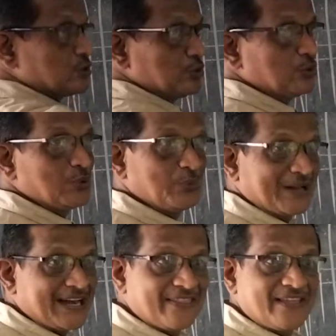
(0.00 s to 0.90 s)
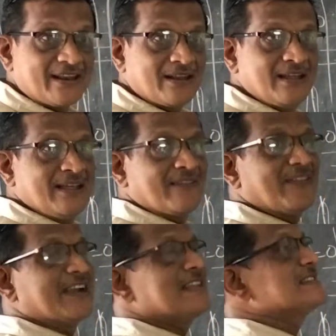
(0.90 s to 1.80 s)
to one another,
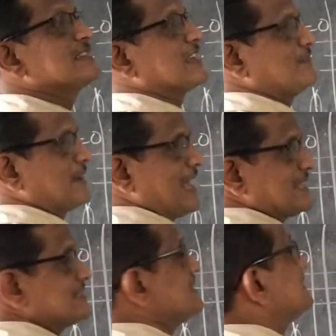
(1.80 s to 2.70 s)
that is termed as